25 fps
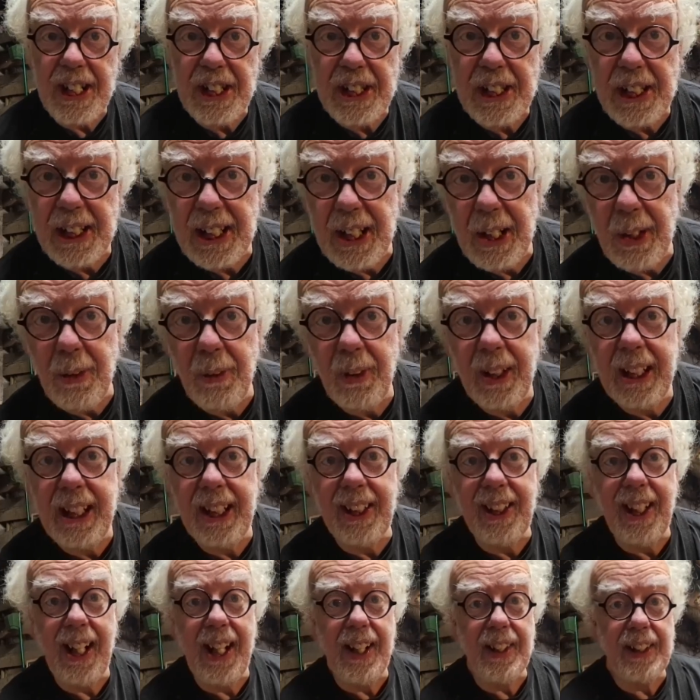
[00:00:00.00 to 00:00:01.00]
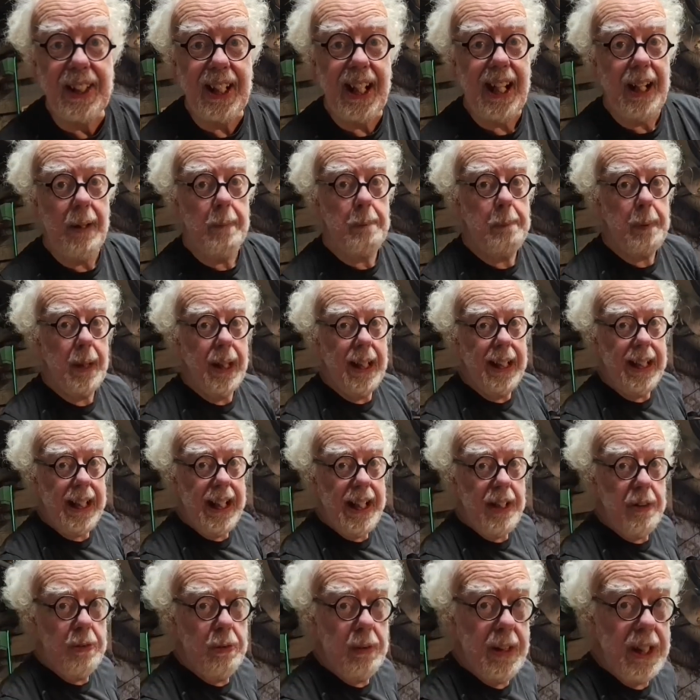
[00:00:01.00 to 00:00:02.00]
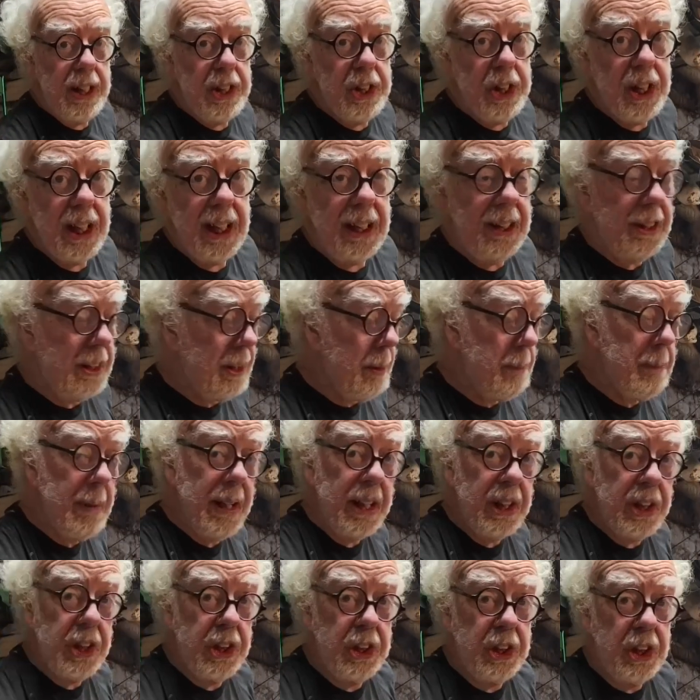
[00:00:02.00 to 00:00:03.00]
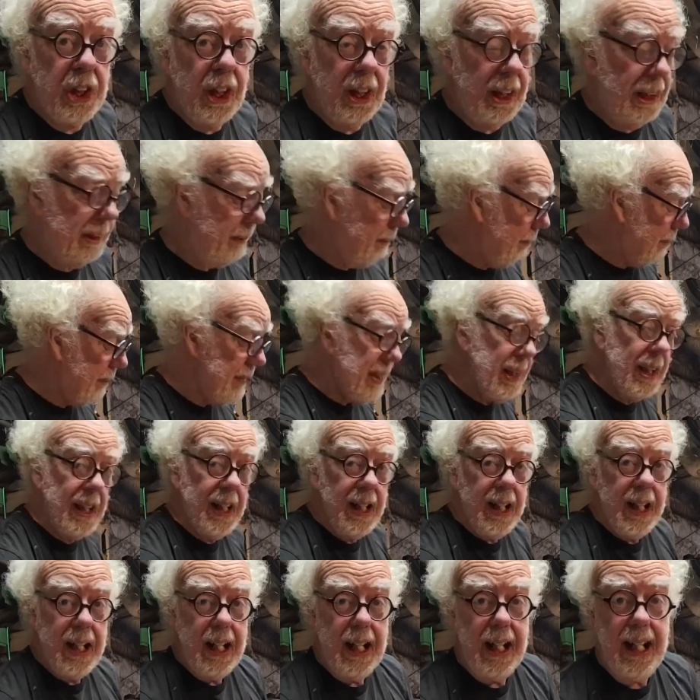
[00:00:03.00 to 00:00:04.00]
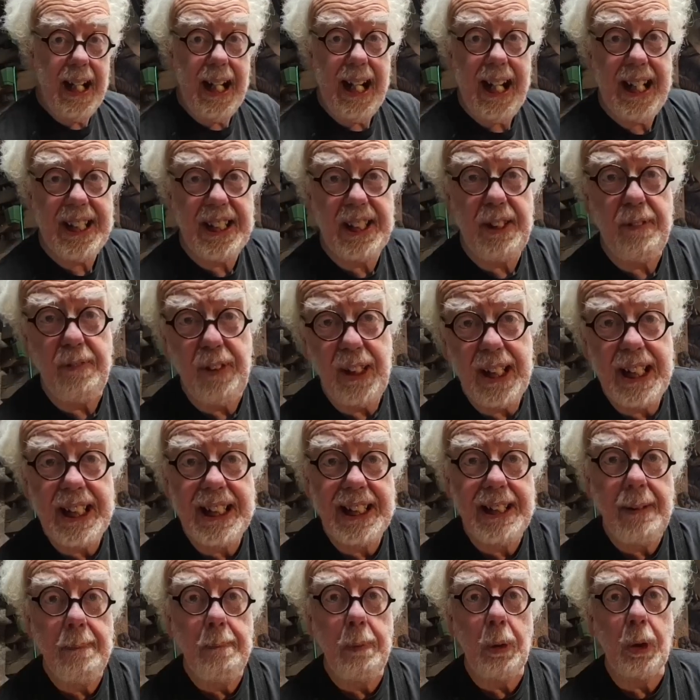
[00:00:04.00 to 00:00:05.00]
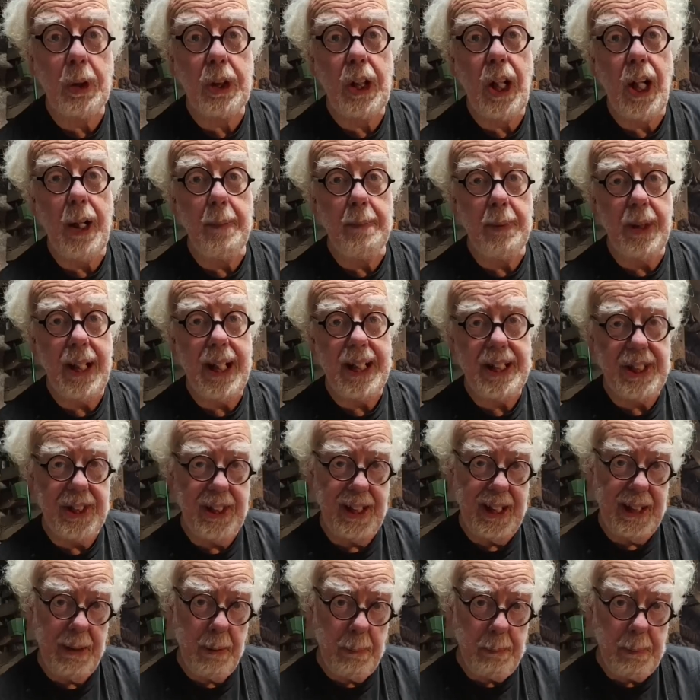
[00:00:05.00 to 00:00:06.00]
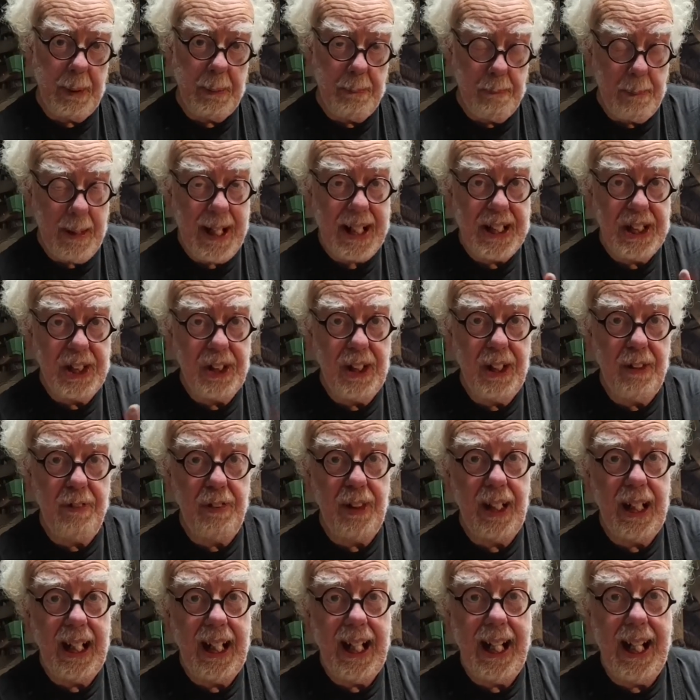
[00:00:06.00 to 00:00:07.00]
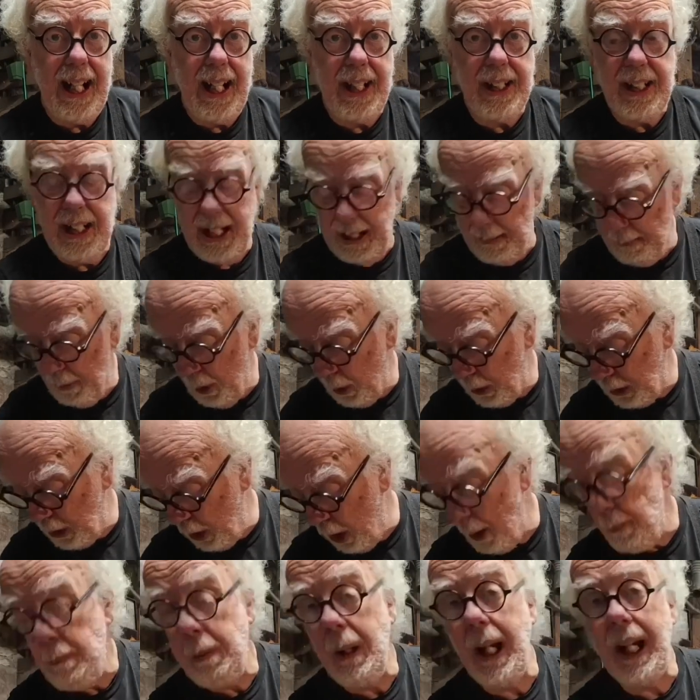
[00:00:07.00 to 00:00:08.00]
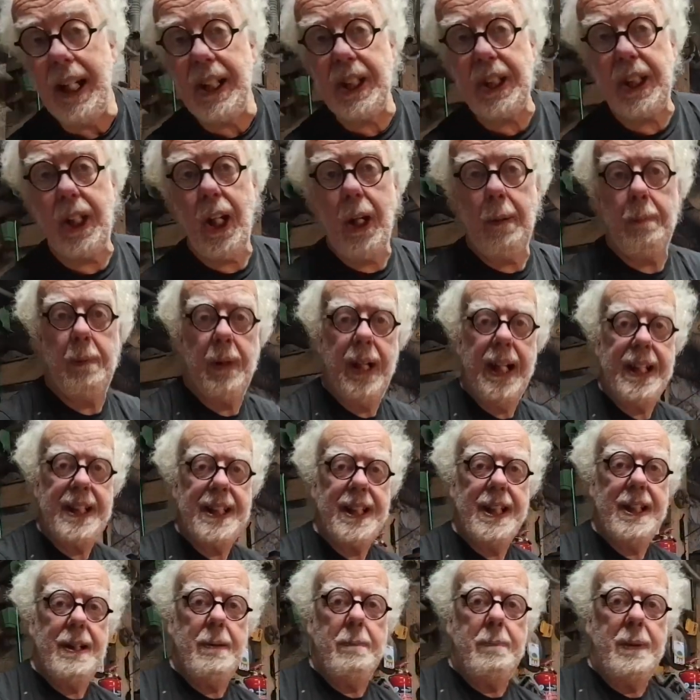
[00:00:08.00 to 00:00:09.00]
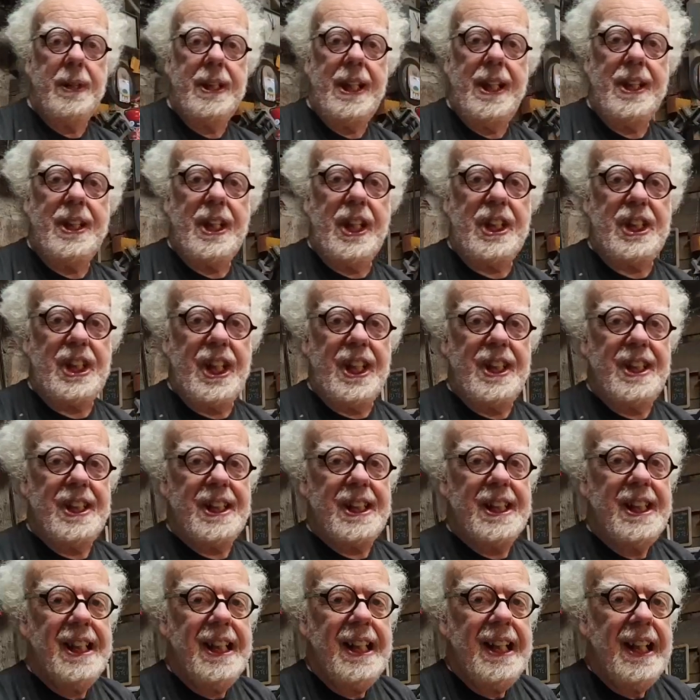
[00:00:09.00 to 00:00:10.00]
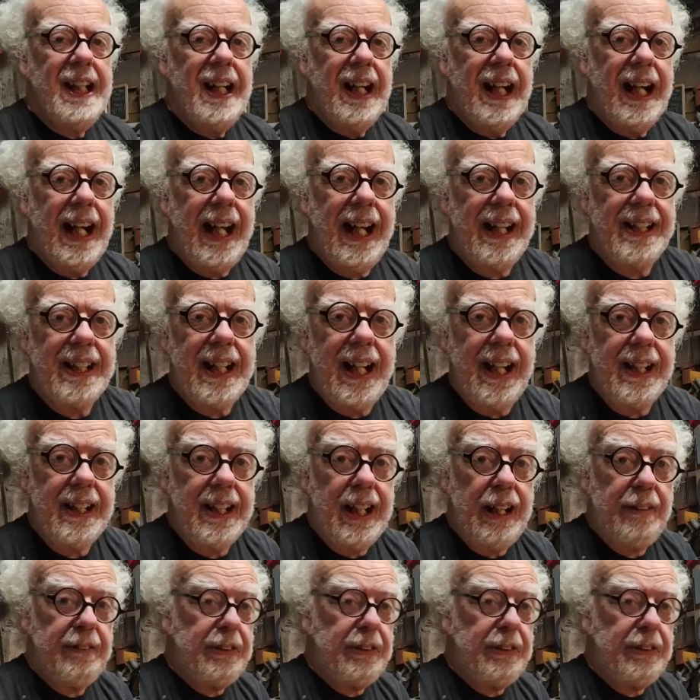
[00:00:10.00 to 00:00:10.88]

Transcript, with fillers: it slowly like that by enriching the mixture. It has a very simple carburetor. It would be better if it had a more complex carburetor, but it doesn't. And then